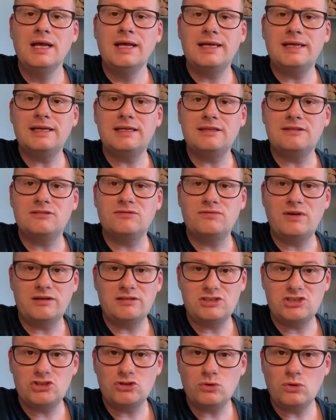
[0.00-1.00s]
It is
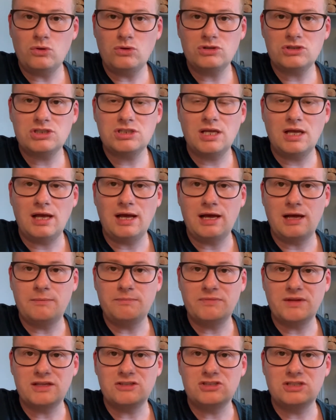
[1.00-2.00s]
very short,
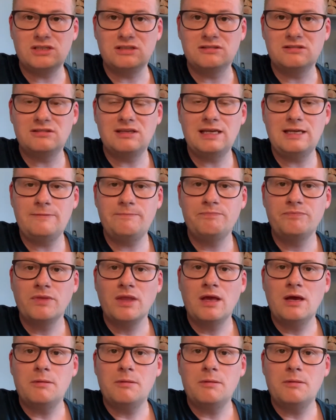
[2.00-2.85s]
as you can see,